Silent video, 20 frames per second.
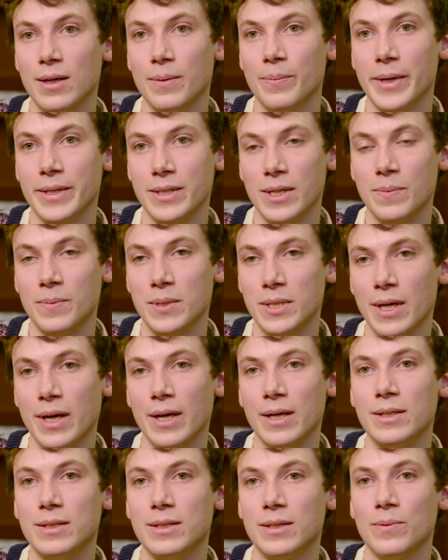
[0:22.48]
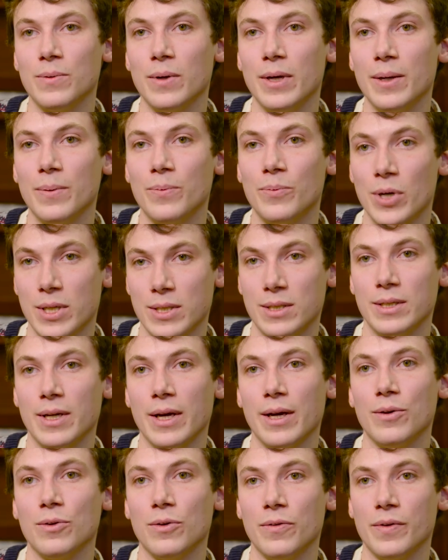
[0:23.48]
Muslim state in
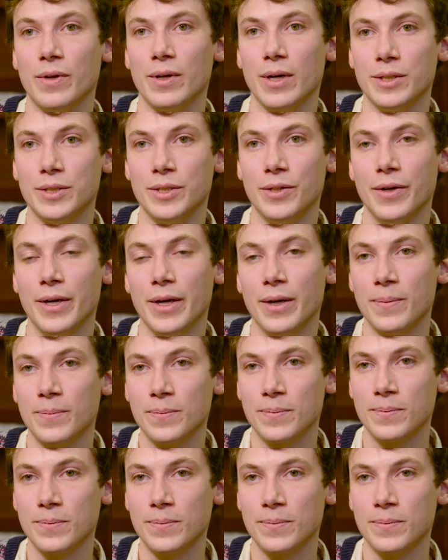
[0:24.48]
present-day northern Nigeria.